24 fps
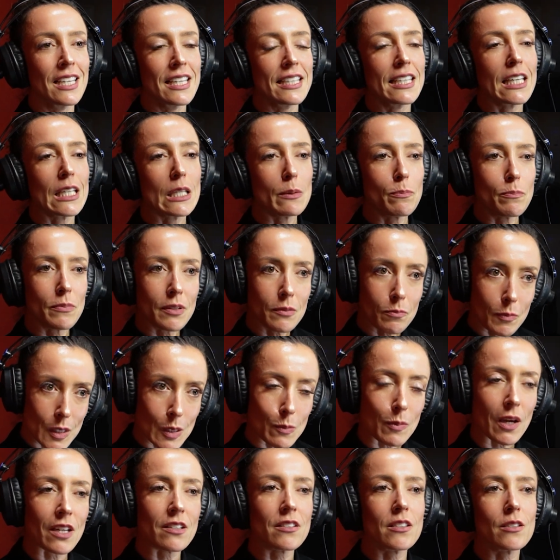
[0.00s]
get a
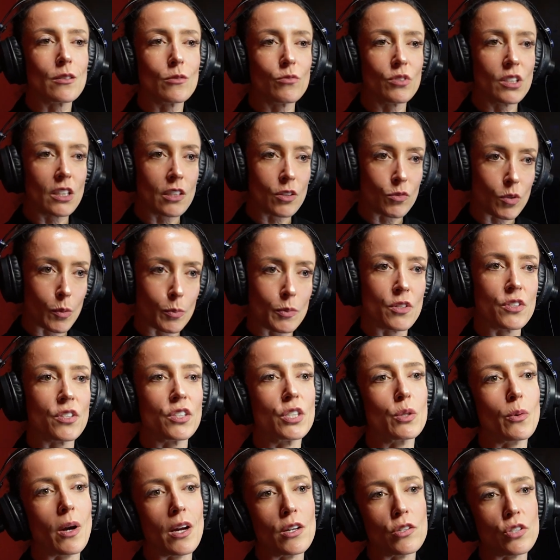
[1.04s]
perspective, get a grip in the
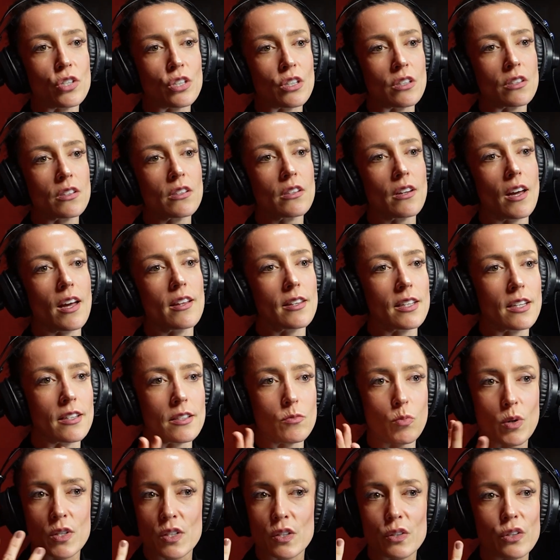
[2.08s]
situation, and then
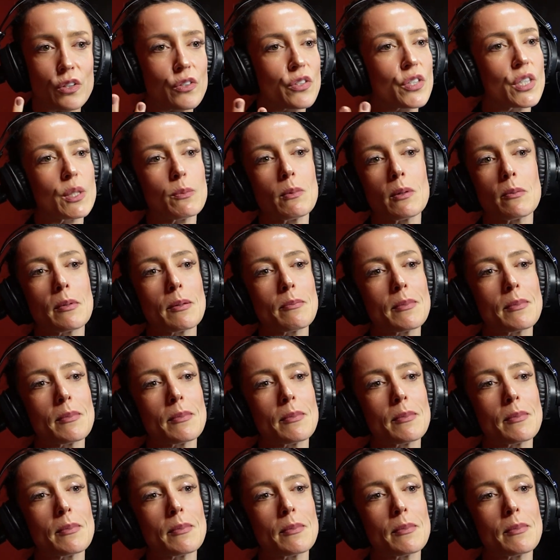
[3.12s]
it wasn't consuming my